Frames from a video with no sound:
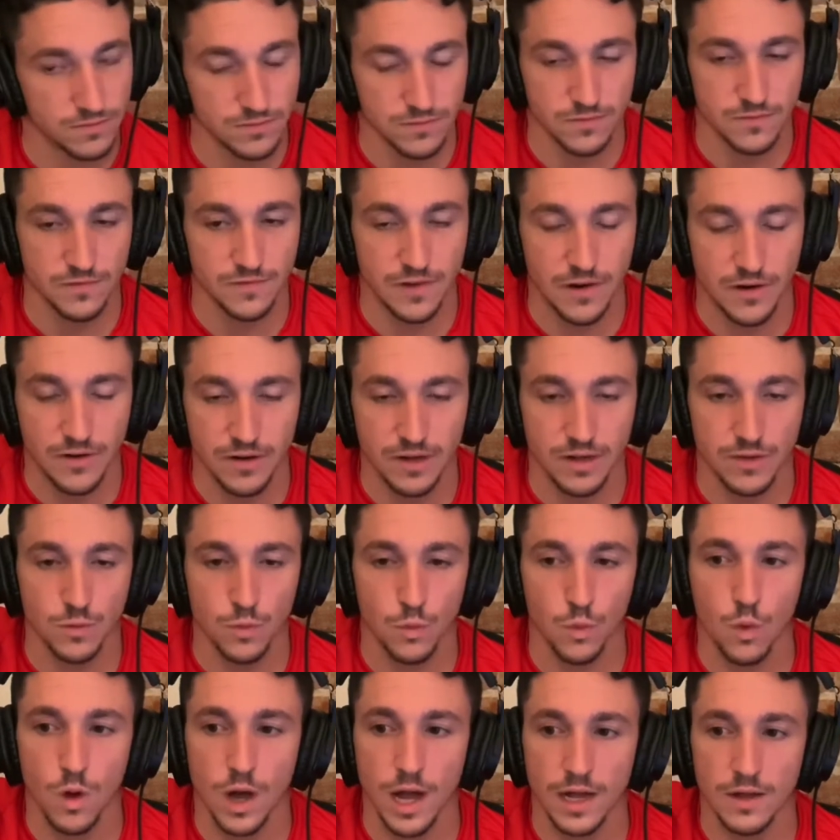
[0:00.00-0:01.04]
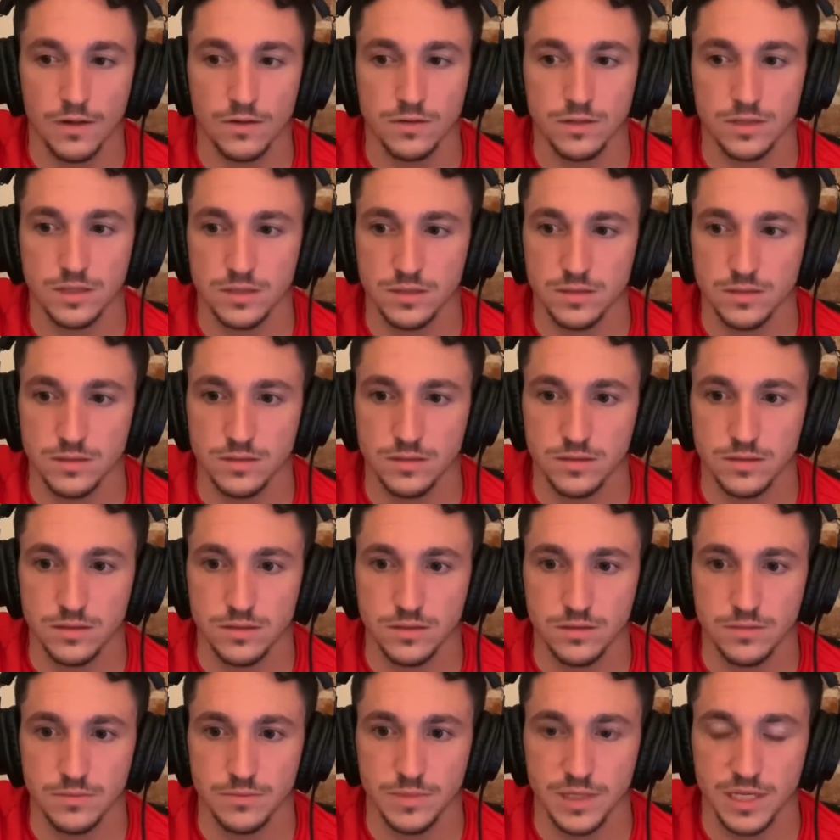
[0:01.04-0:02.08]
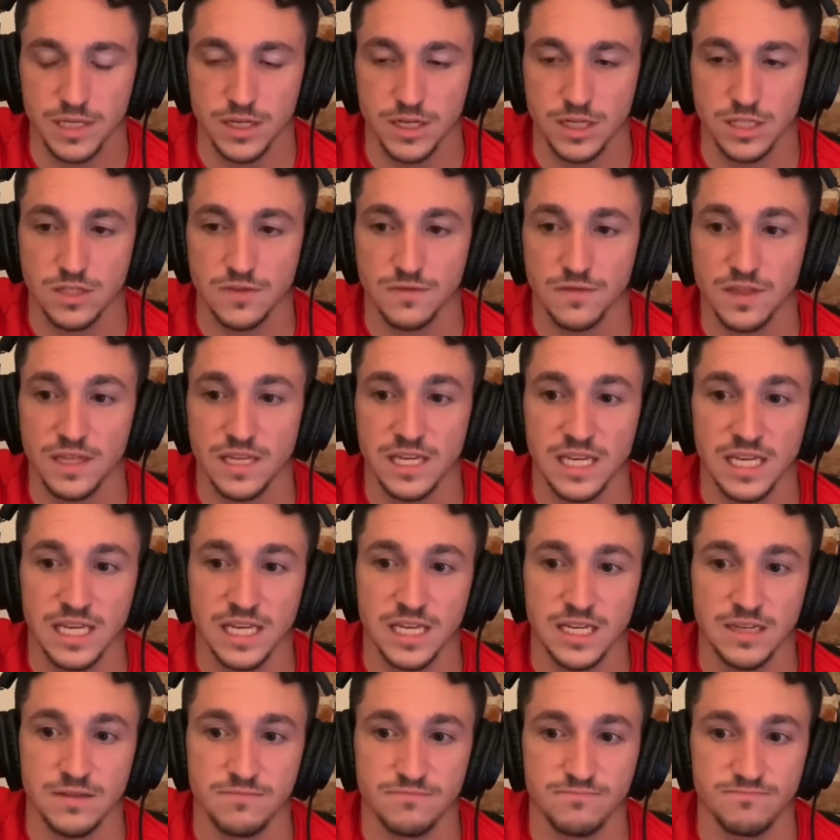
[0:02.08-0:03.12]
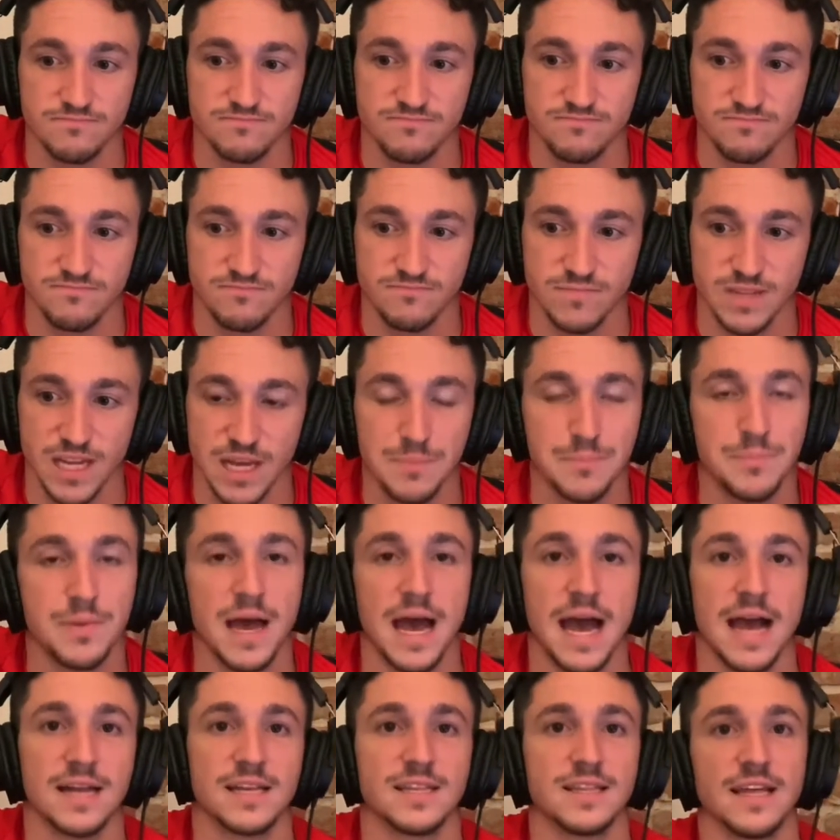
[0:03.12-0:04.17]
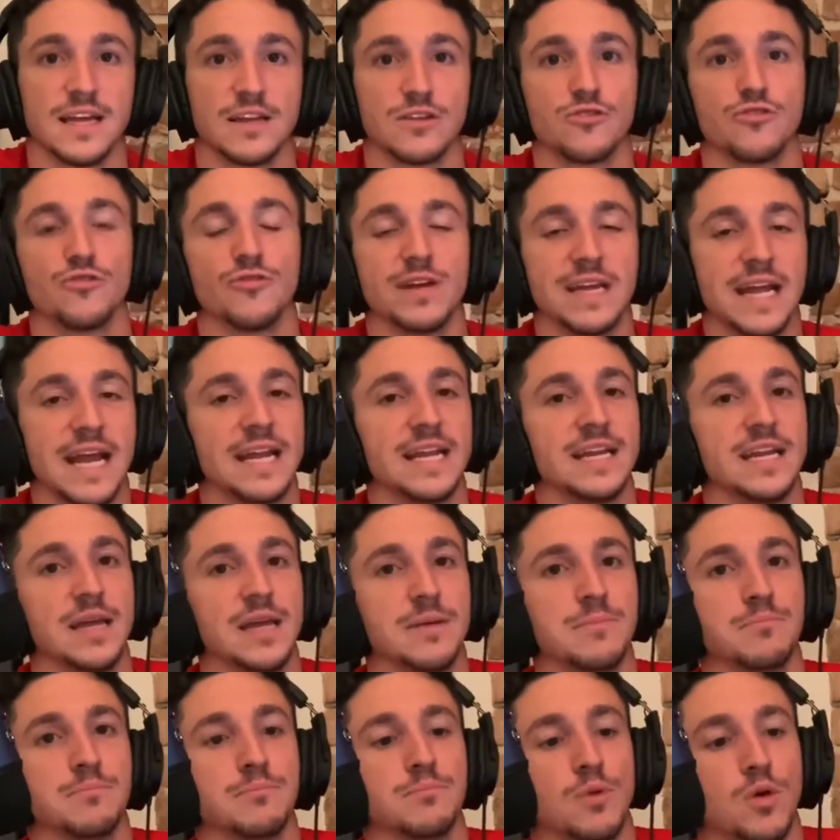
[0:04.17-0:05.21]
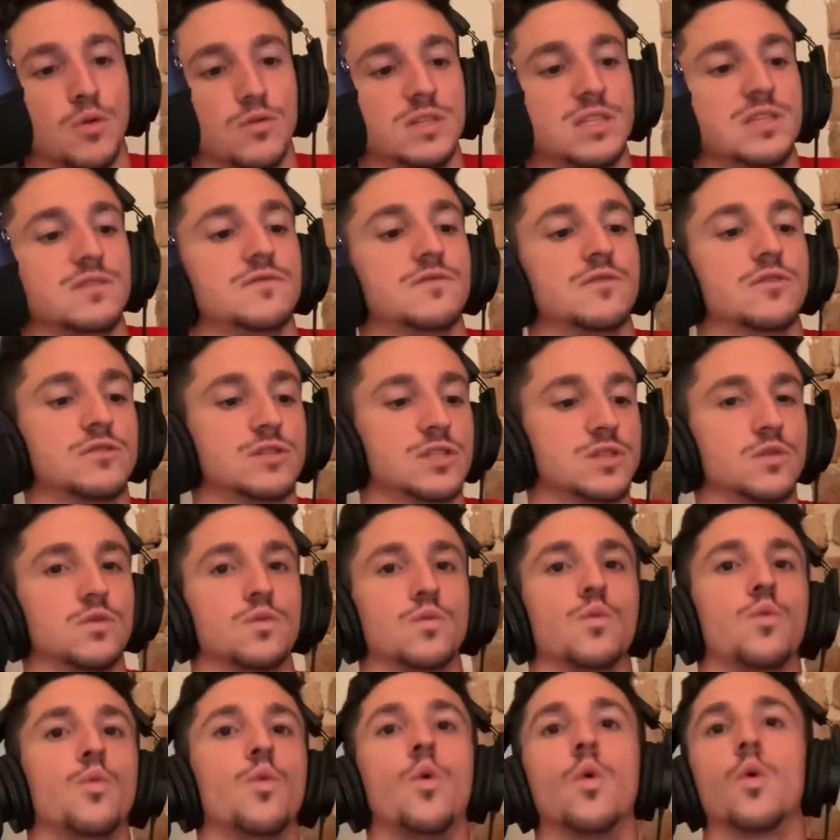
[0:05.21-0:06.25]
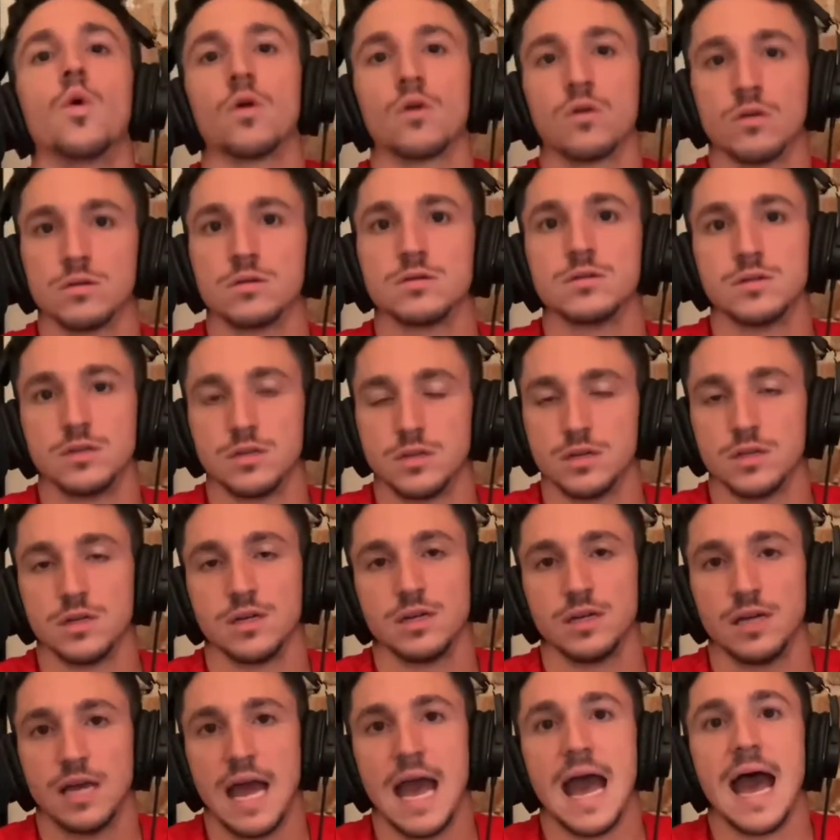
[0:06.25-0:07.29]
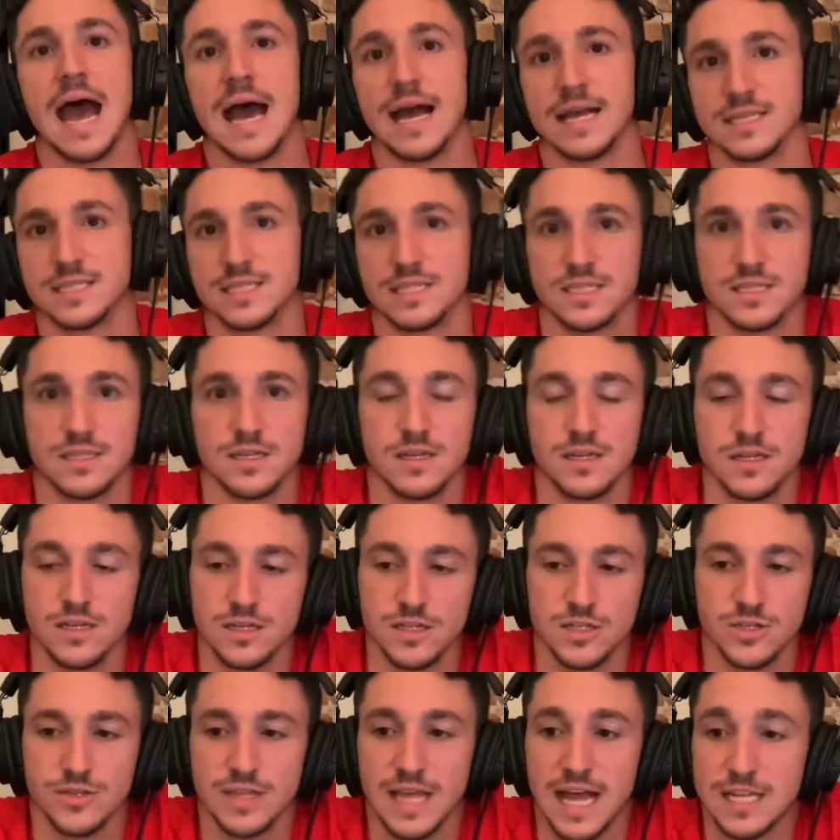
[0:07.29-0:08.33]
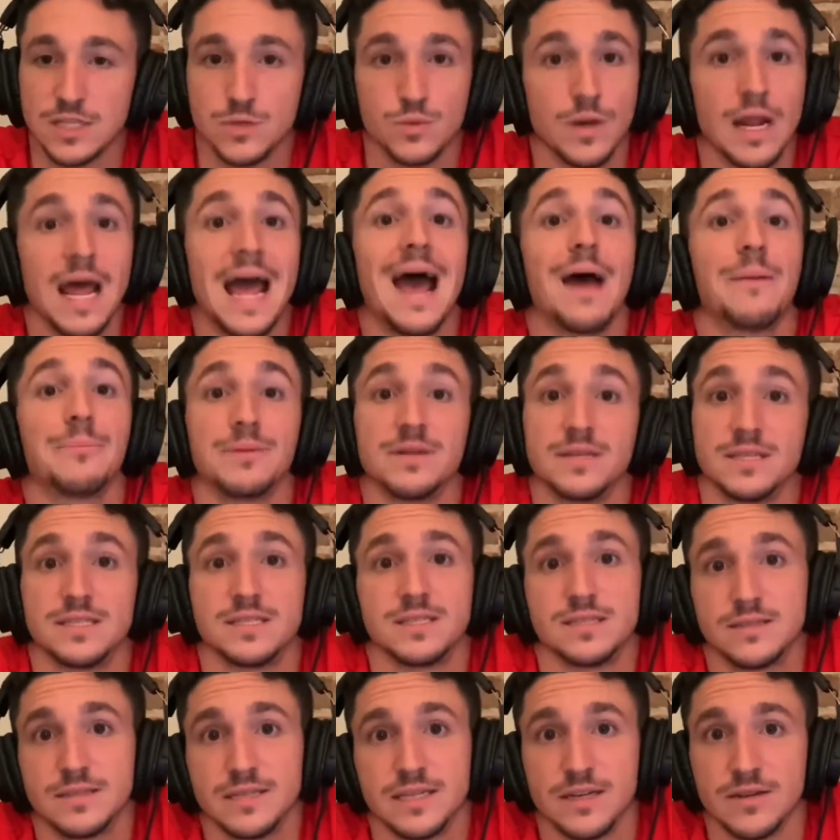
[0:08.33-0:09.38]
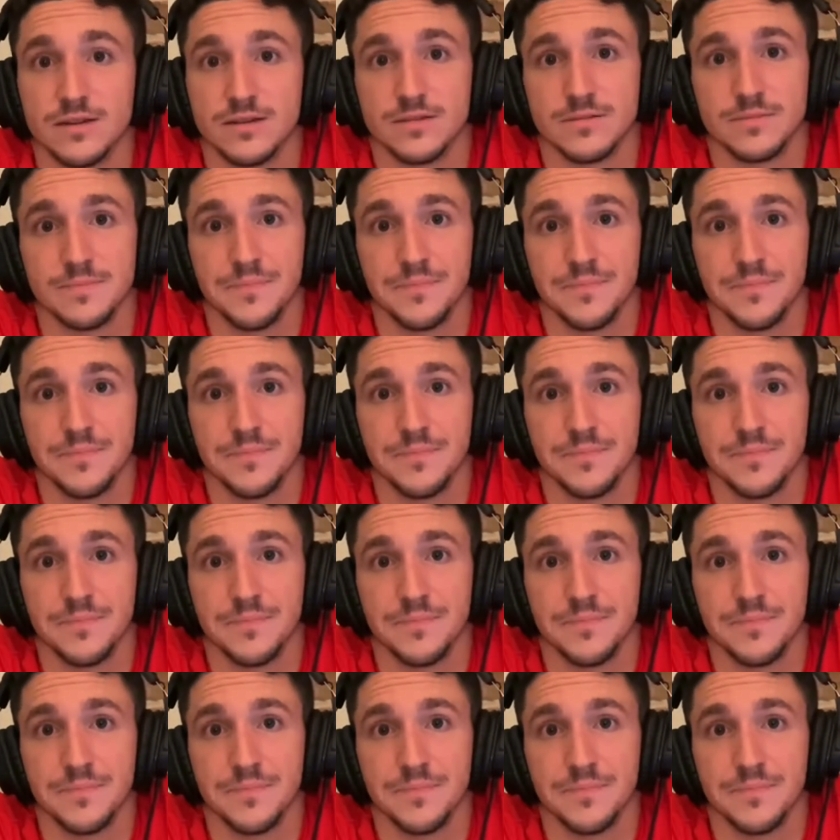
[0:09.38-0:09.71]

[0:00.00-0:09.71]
very wild because of the impact that creating a multiversal war has. So that's what happened here.